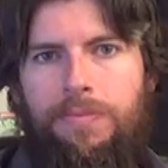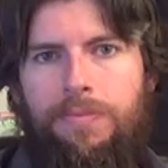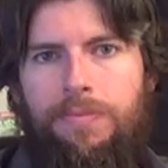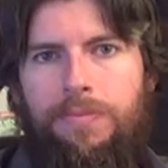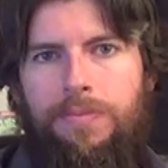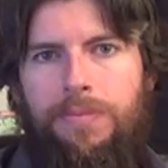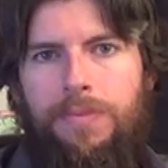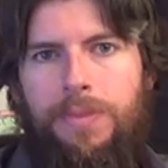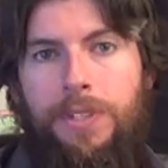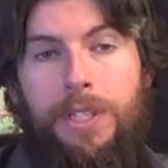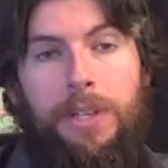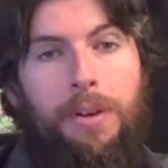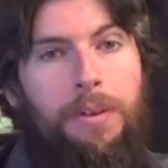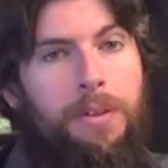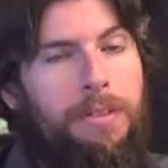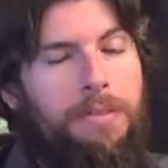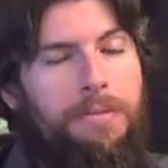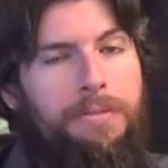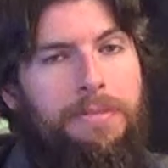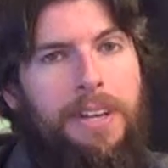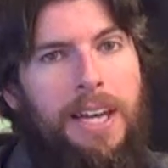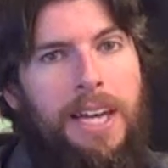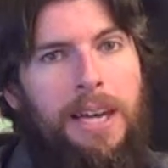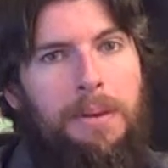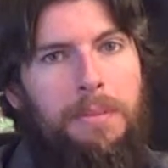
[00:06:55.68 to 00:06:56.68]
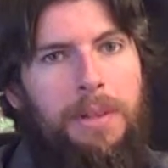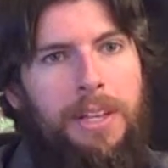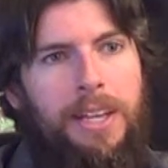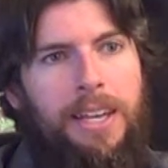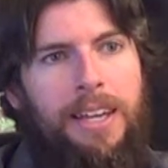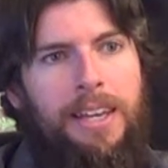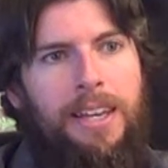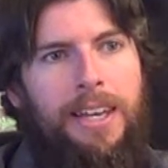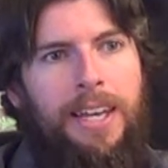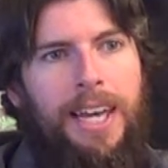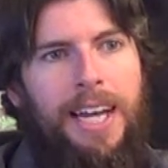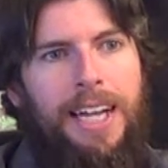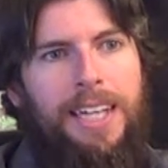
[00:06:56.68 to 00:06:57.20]
So the
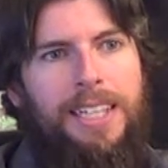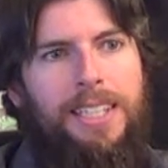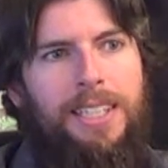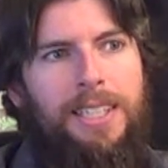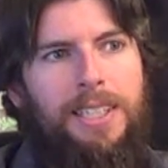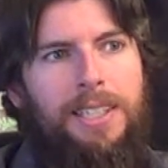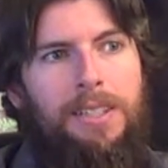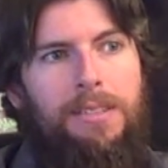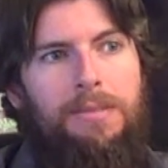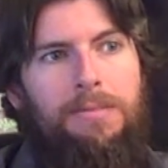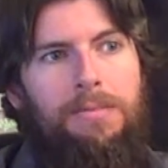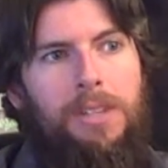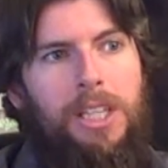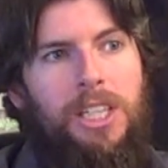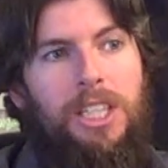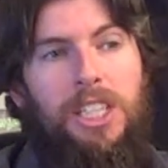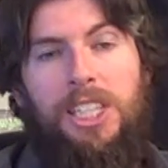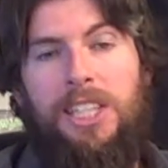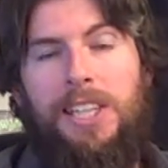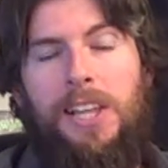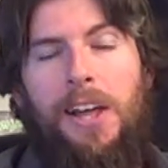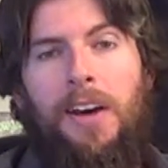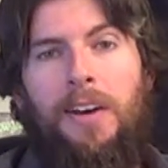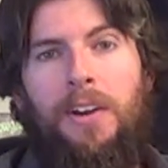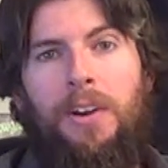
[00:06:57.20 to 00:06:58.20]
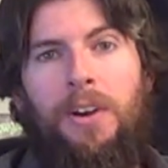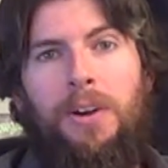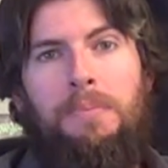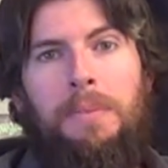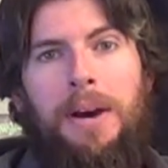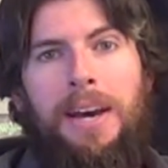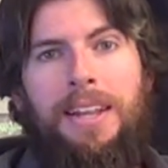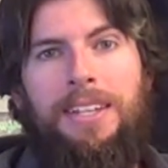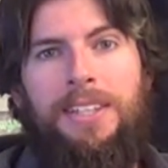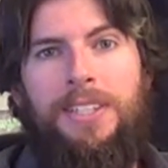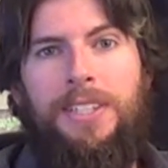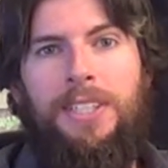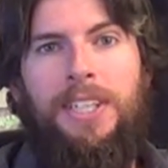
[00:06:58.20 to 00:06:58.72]
family gets slaughtered
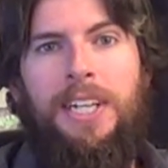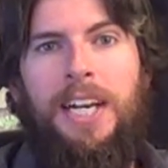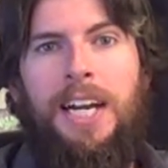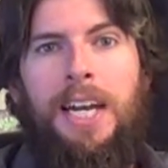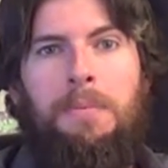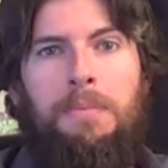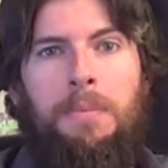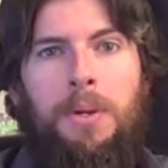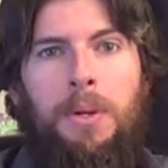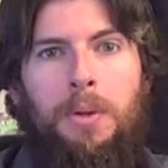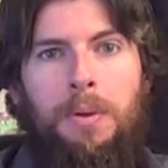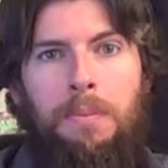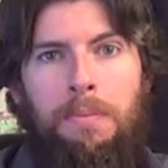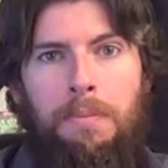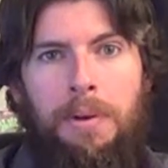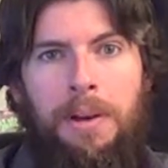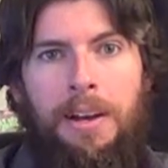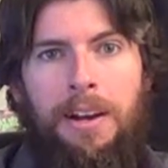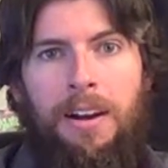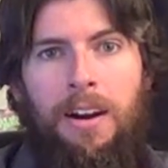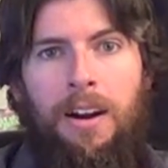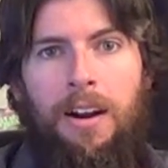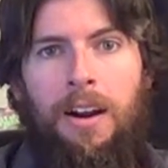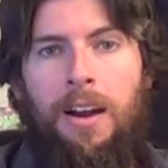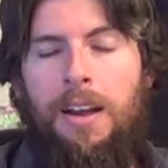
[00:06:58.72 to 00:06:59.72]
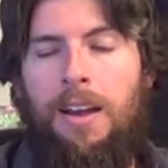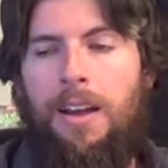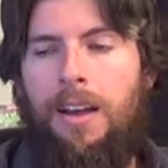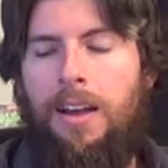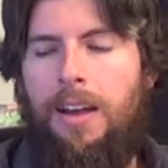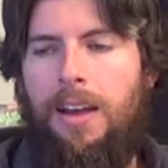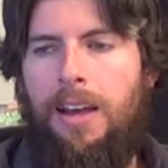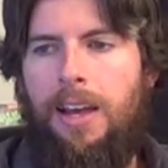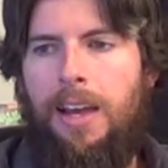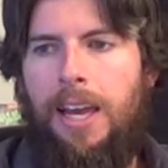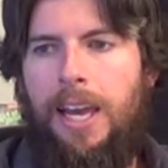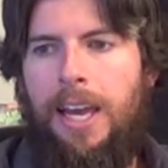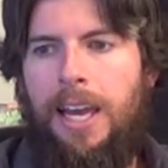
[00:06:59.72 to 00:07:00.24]
by this giant mutant bear,
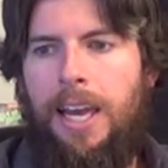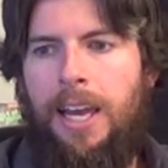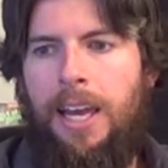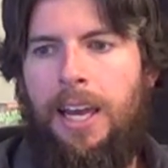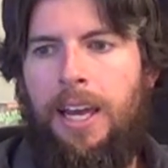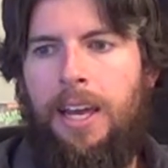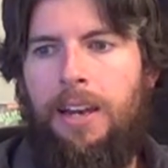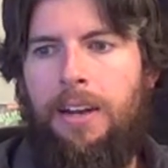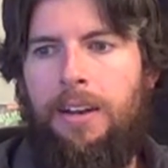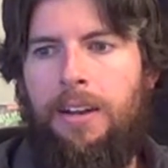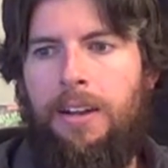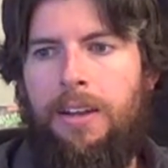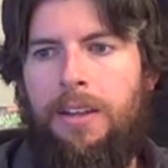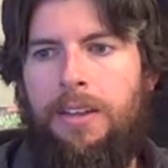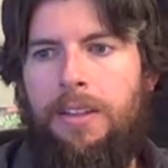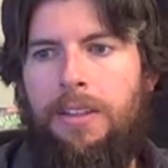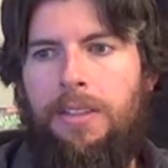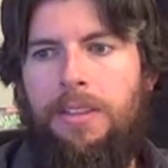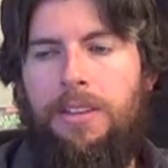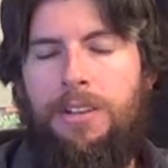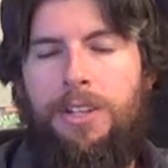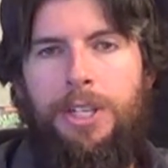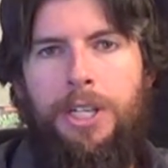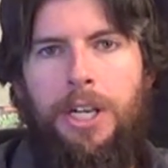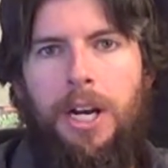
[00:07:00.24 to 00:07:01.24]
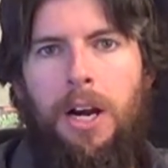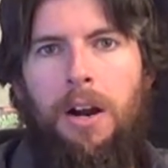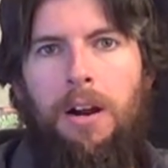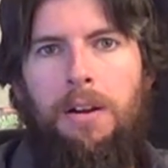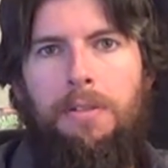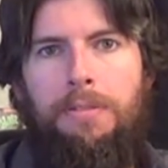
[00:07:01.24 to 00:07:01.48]
and the sheriff